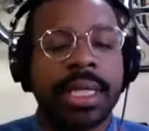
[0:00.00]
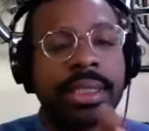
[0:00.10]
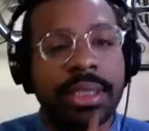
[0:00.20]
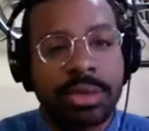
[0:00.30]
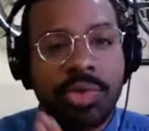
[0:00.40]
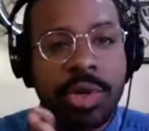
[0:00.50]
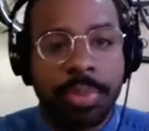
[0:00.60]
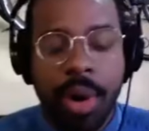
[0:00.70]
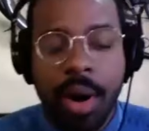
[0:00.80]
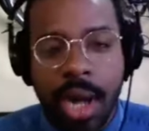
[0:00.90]
it into three
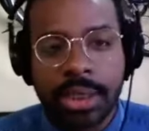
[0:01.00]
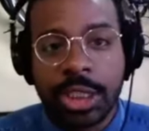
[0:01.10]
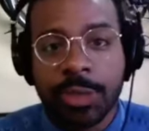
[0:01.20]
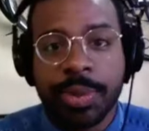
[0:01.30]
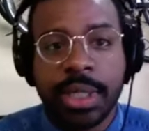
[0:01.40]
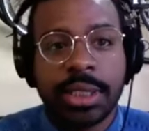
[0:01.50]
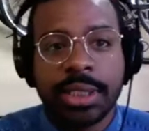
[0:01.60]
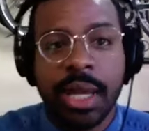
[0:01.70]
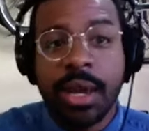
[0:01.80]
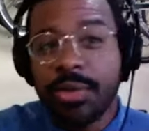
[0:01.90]
parts is because